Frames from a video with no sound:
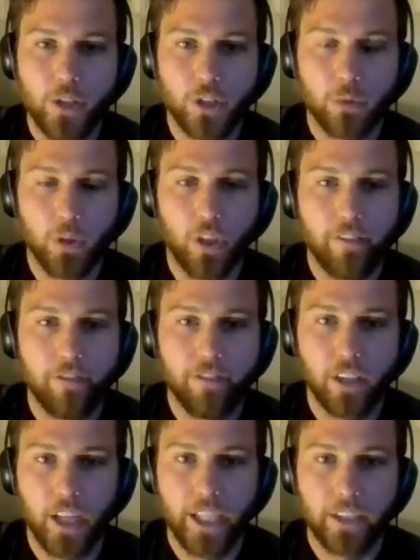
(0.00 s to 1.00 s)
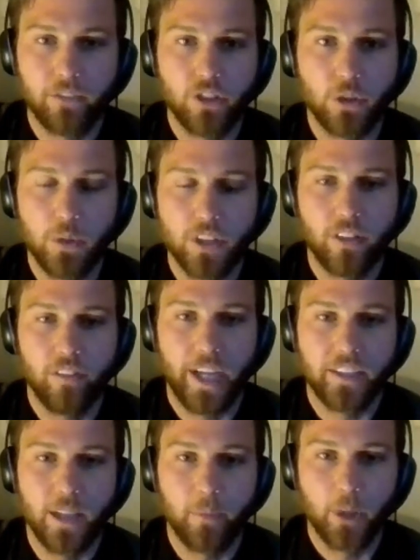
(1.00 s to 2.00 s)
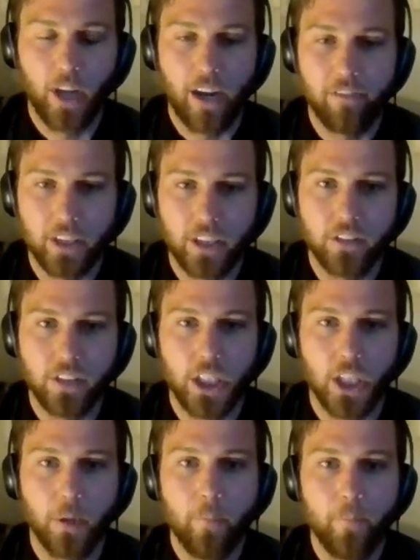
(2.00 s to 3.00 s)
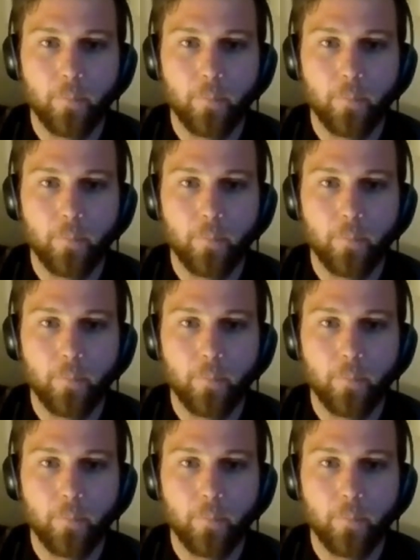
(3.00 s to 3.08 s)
just really feel like students of that demographic need to hear?